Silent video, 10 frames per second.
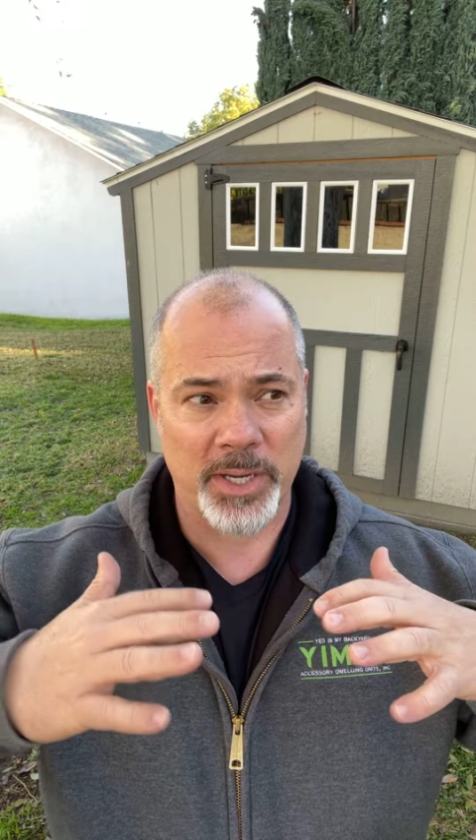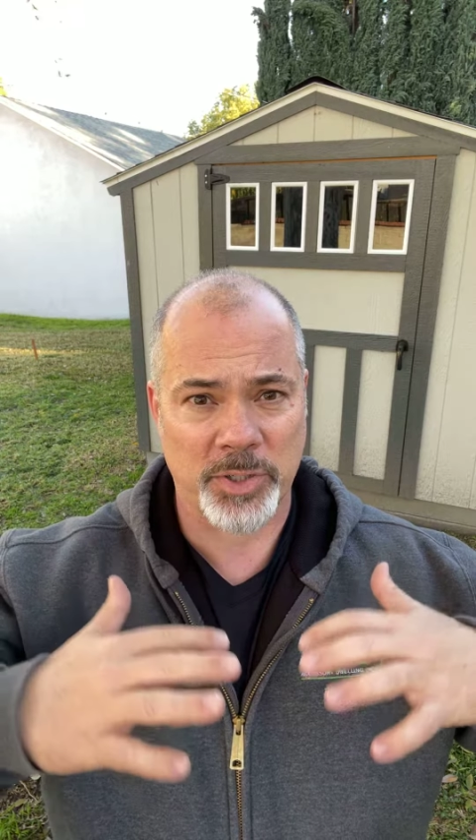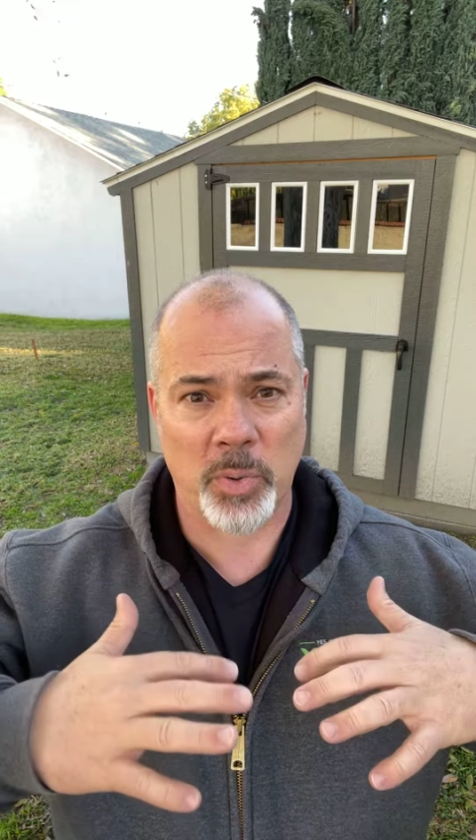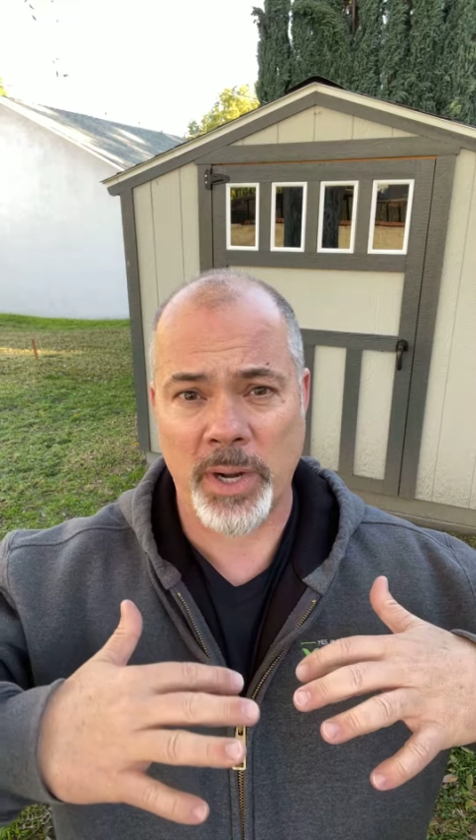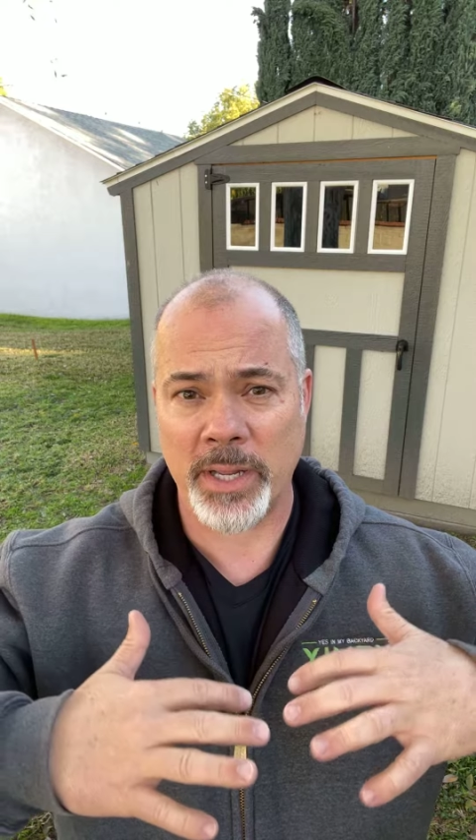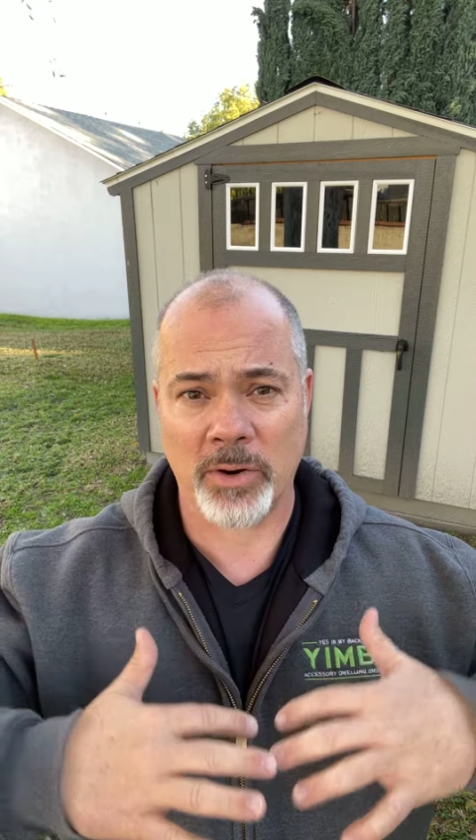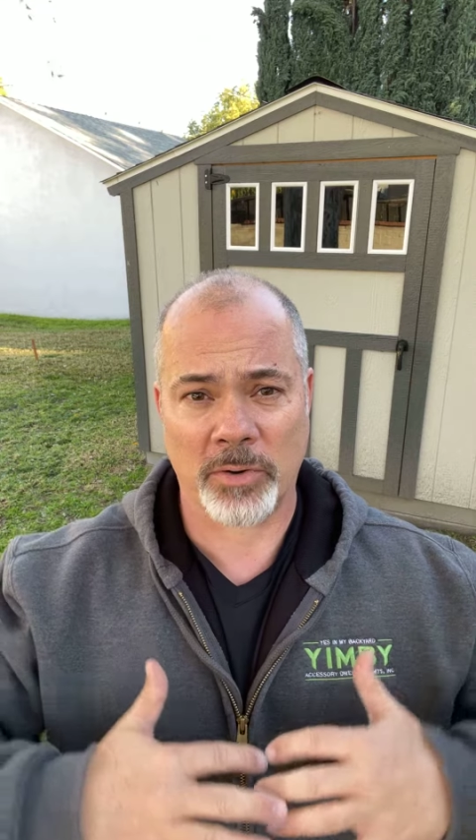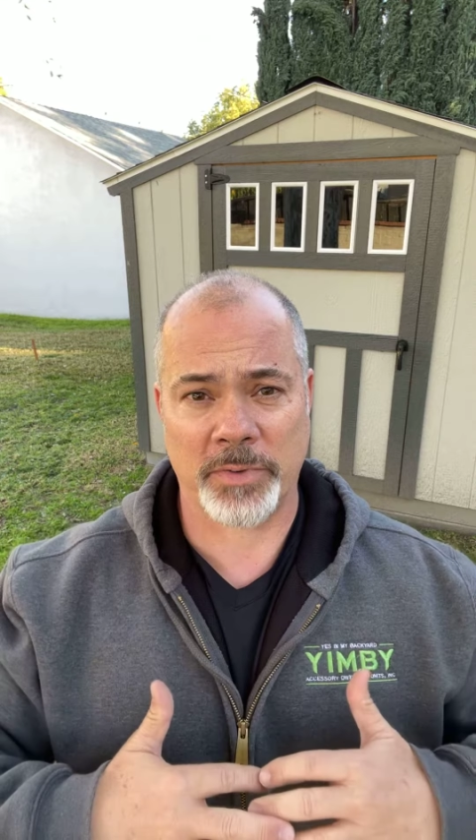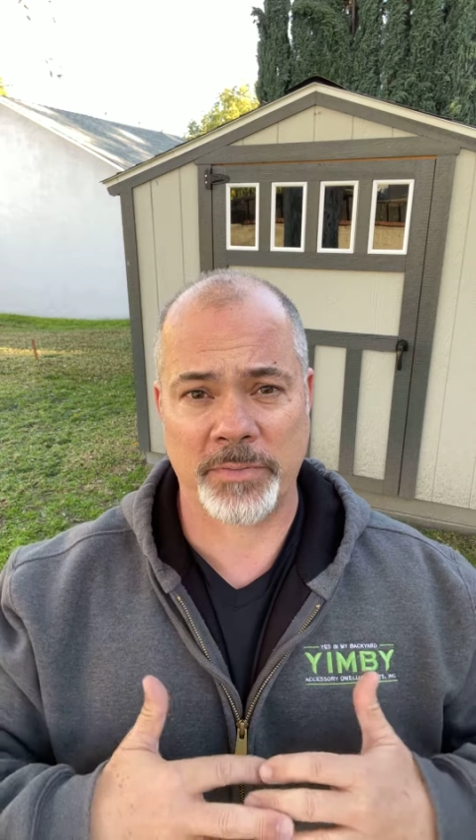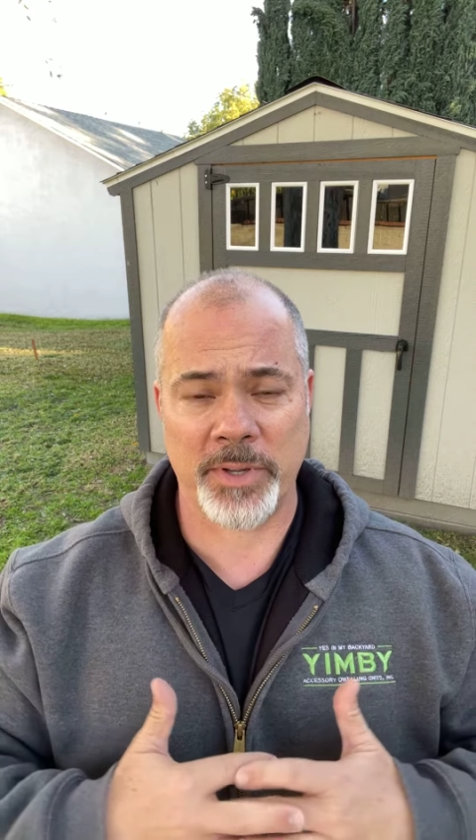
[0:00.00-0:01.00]
20 or
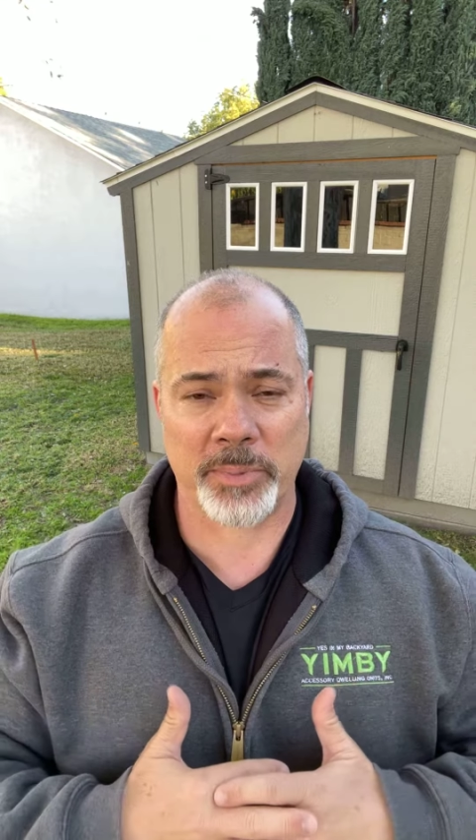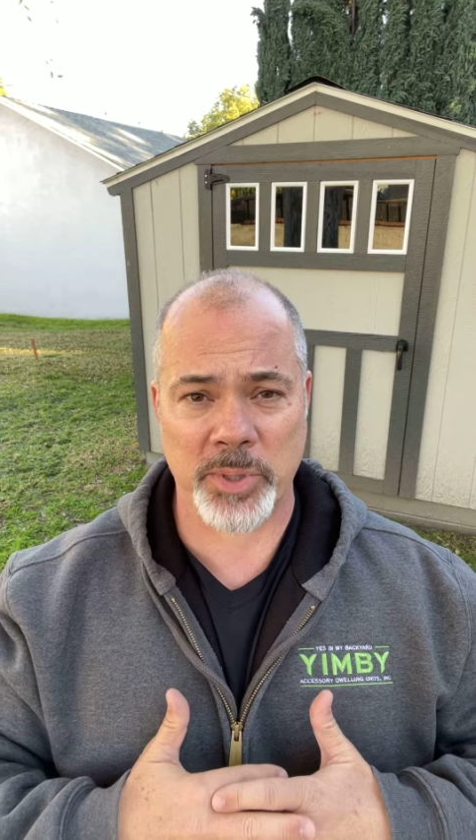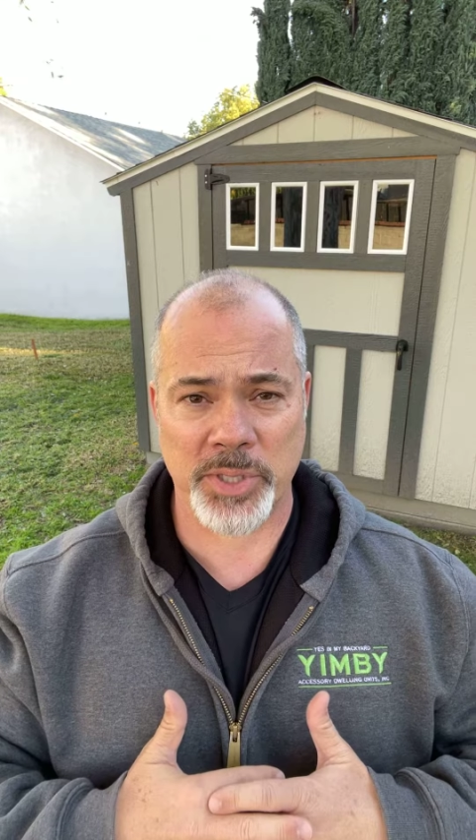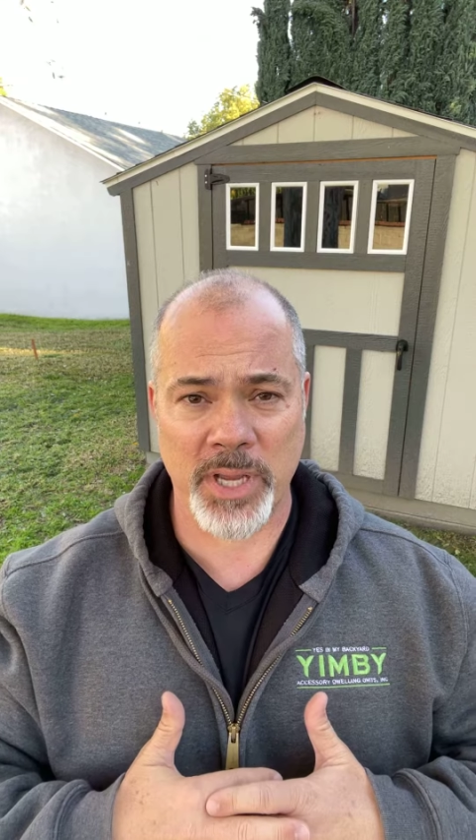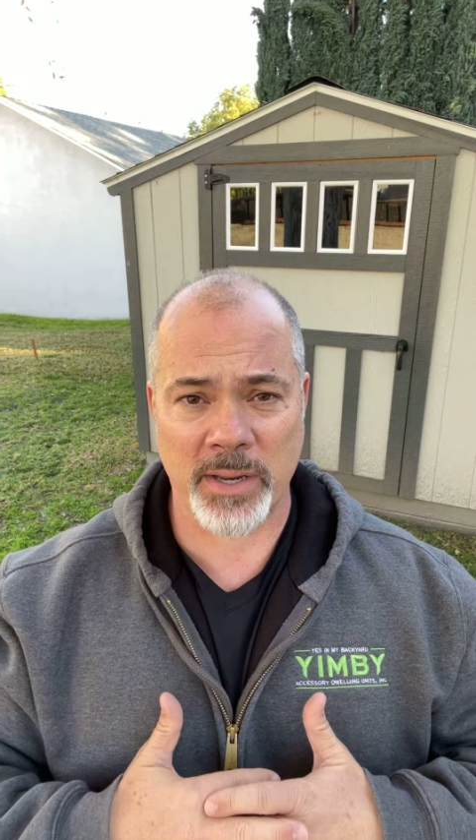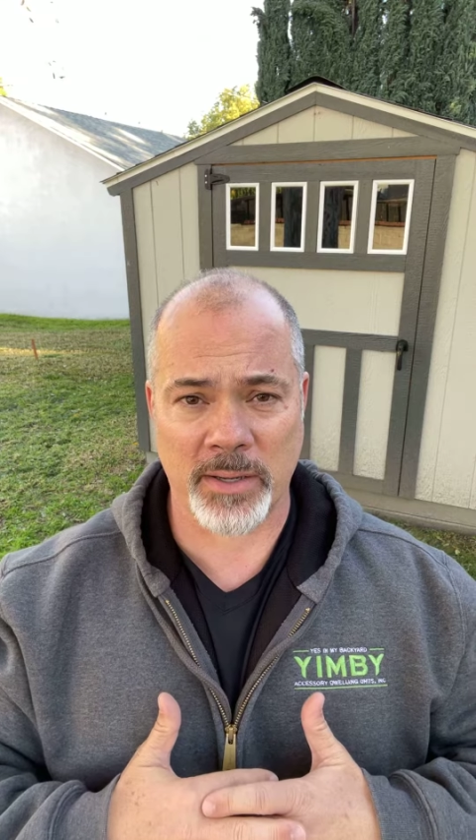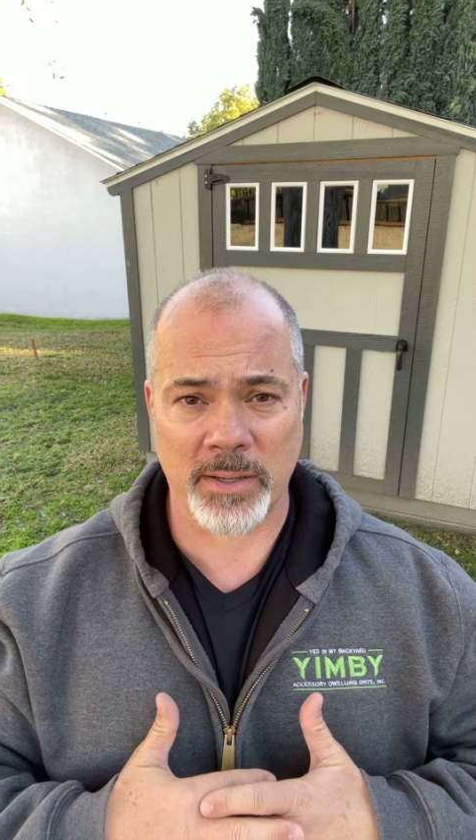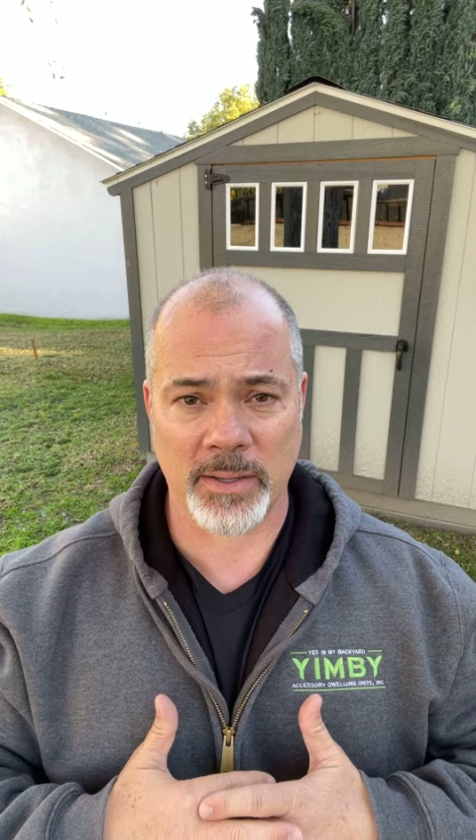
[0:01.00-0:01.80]
50%.